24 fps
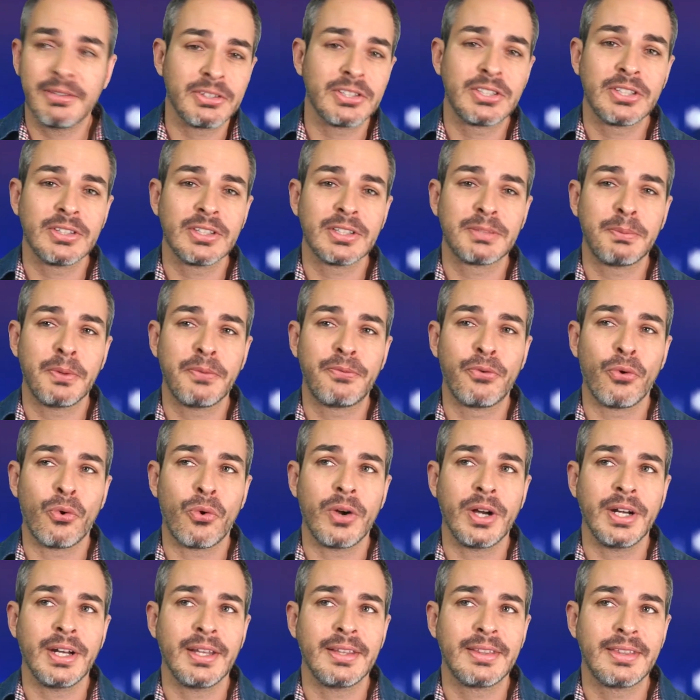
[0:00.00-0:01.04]
seen this before,
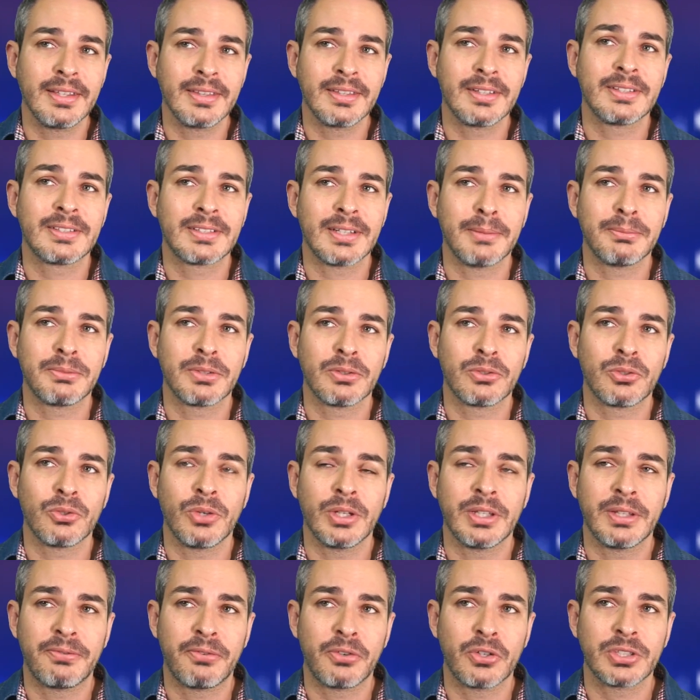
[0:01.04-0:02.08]
and I think there's something to it.
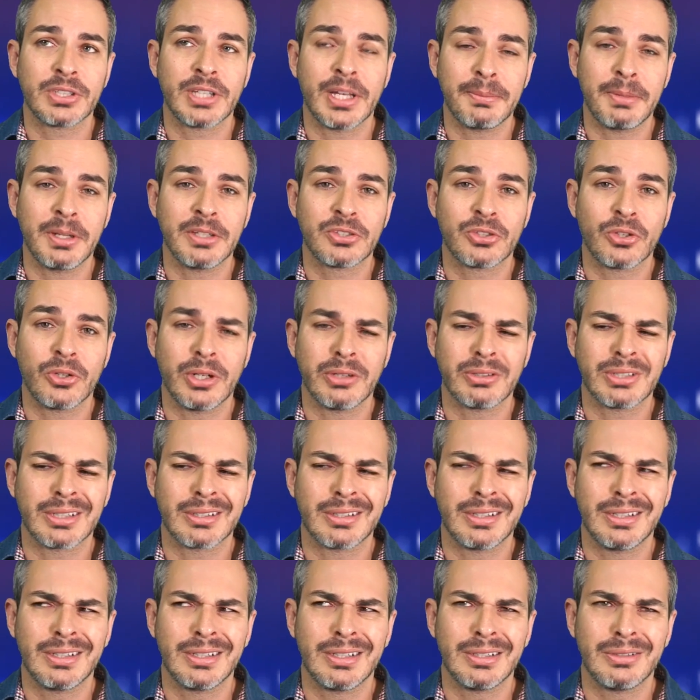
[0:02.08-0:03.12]
The first time I saw it, I was like,
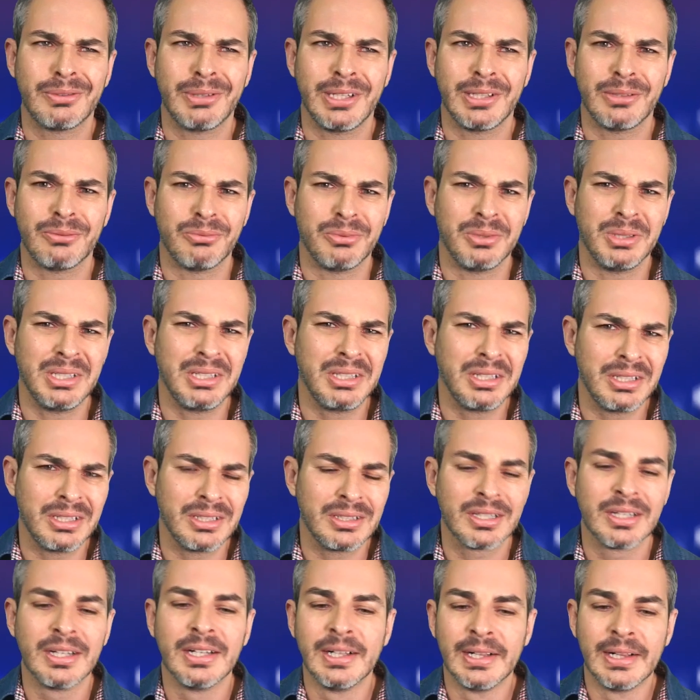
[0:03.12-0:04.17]
oh, wait, what?
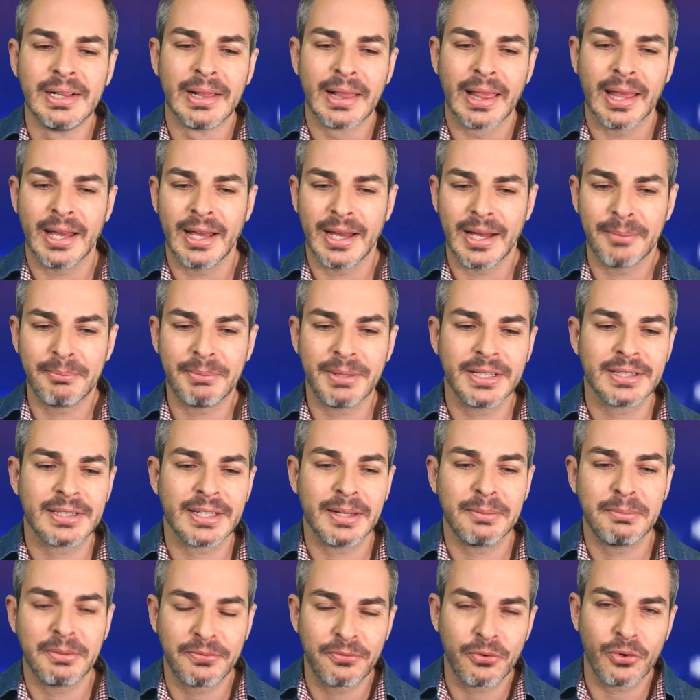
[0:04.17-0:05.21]

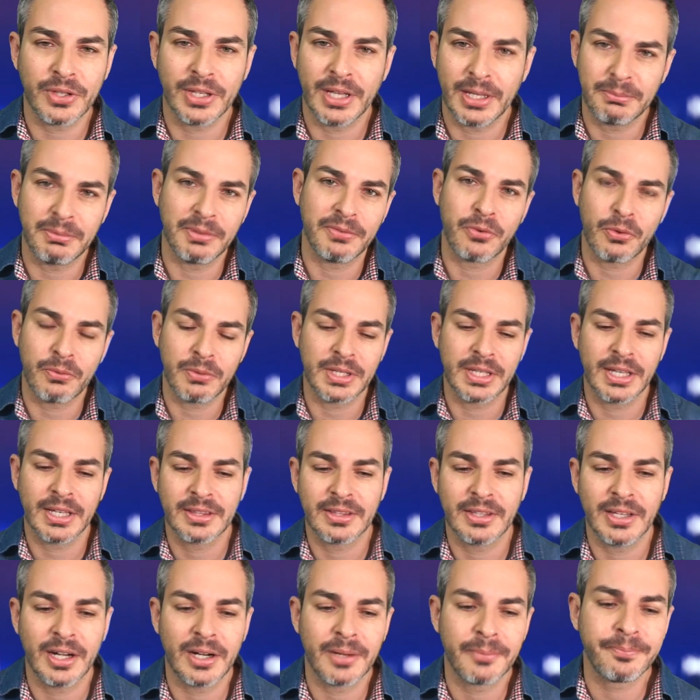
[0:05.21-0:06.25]
Before that, before we get
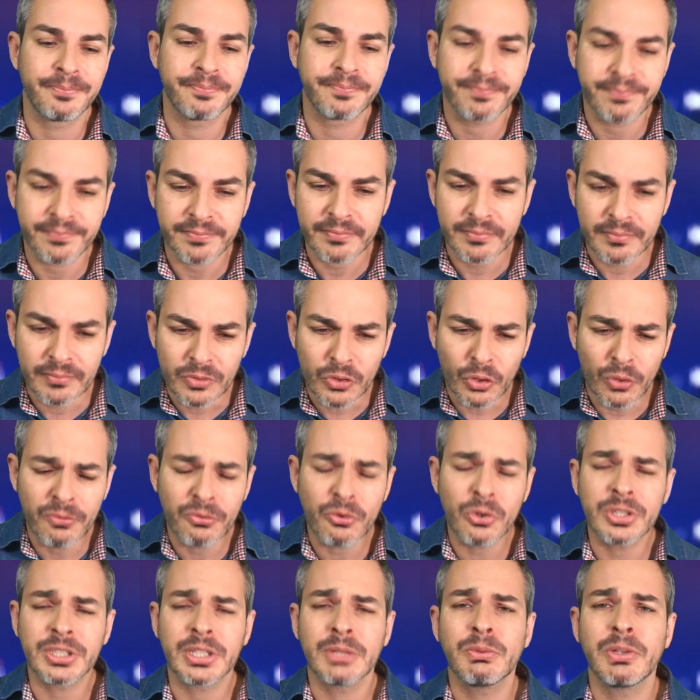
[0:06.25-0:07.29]
there, of
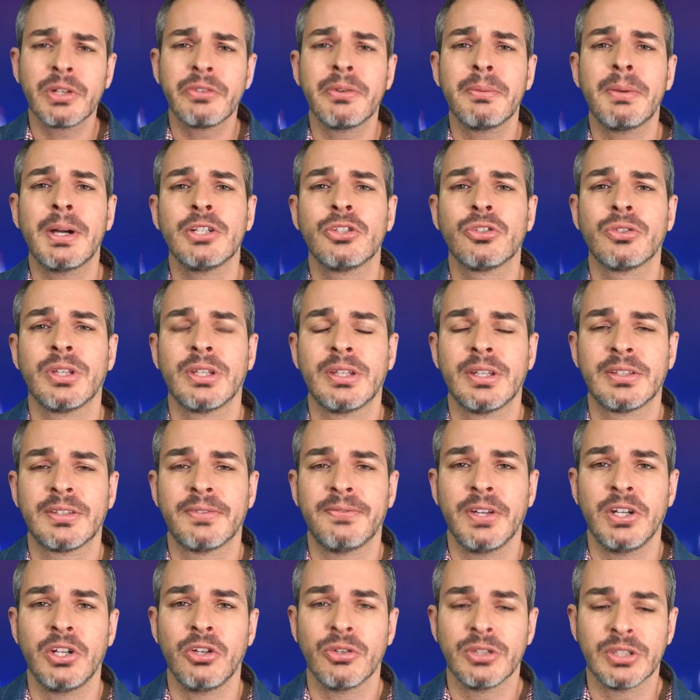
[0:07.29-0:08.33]
course, I want to remind you that this
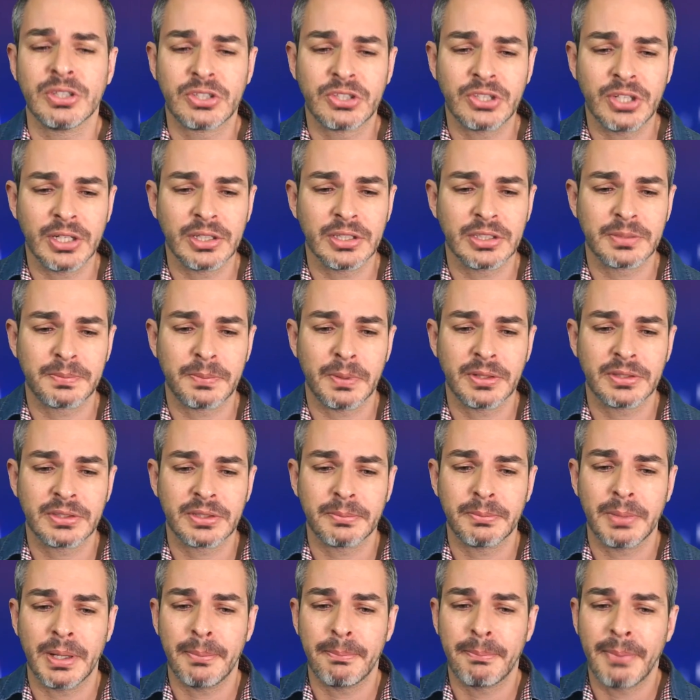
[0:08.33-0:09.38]
video and this channel is
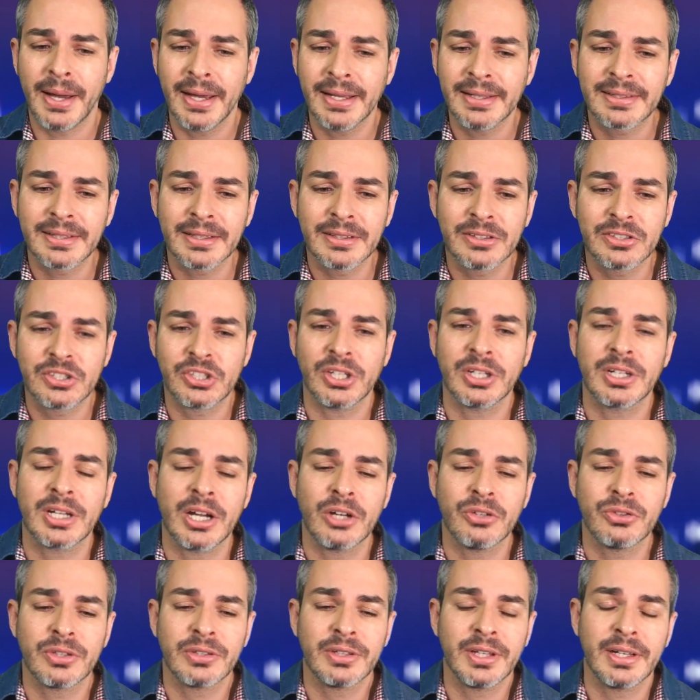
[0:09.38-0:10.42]
sponsored by Byton. Check
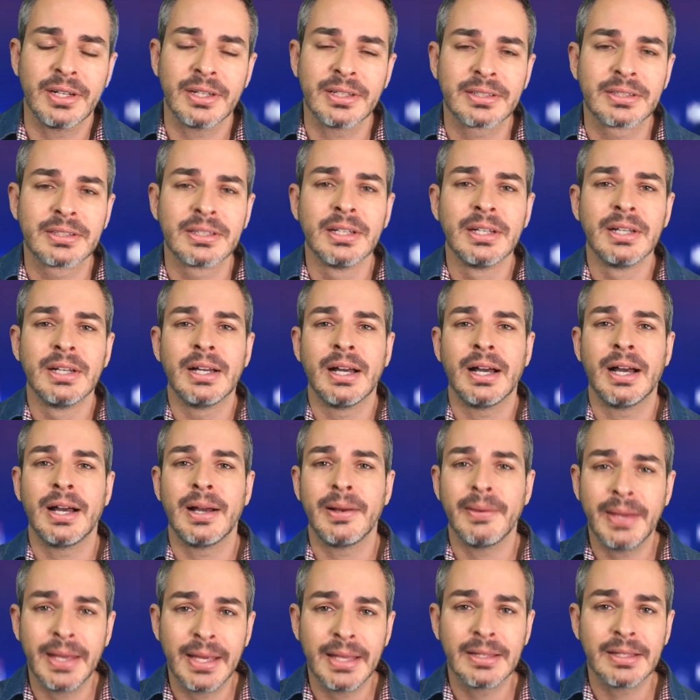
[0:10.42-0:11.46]
out the latest
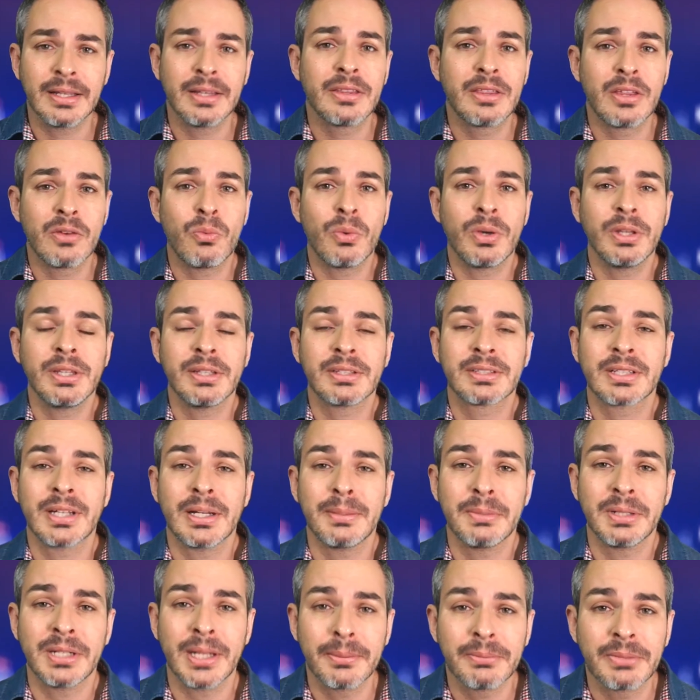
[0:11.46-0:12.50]
and the one that's
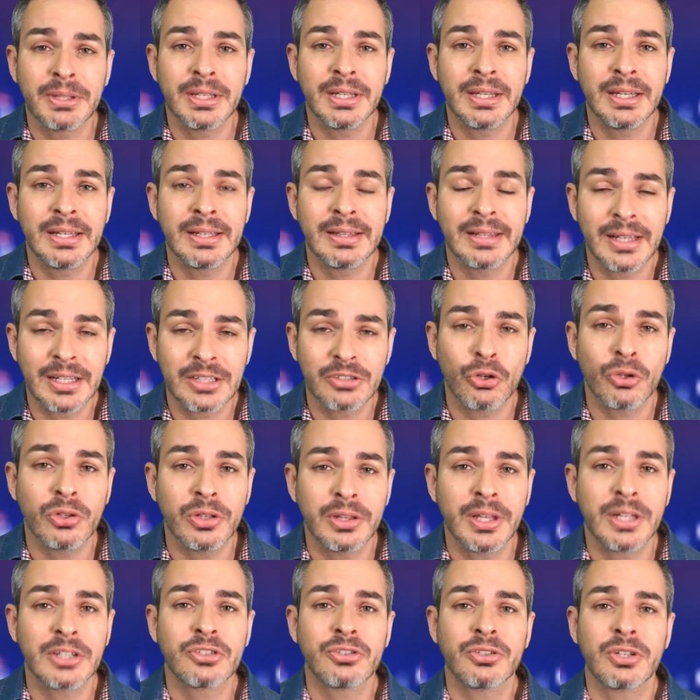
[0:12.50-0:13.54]
coming up, the
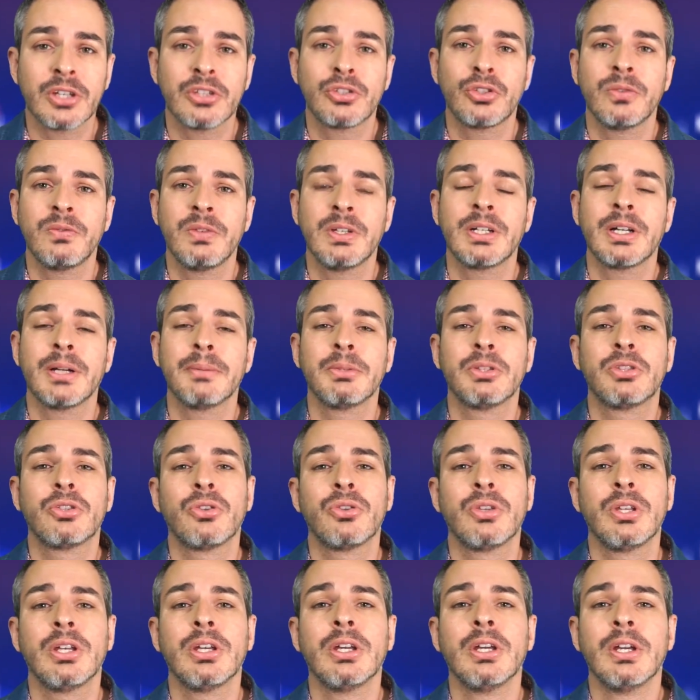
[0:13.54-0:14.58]
all-electric SUV coming to
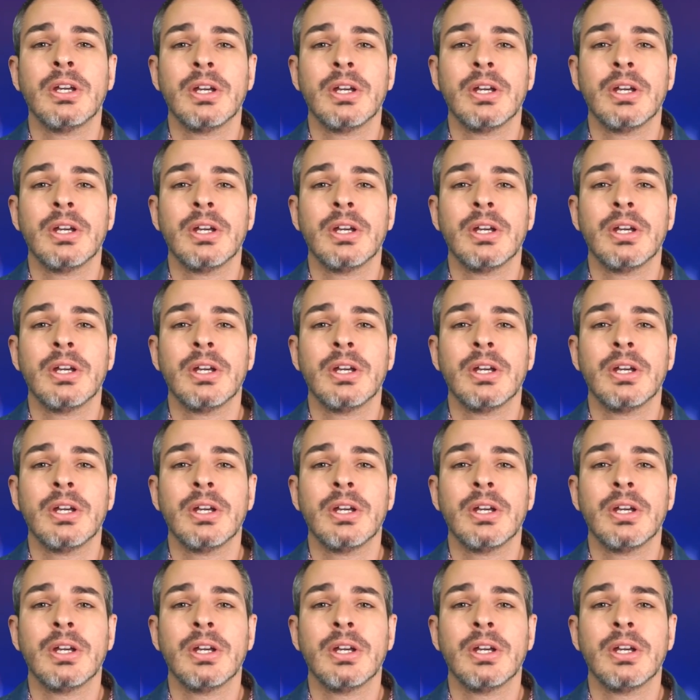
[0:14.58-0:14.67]
the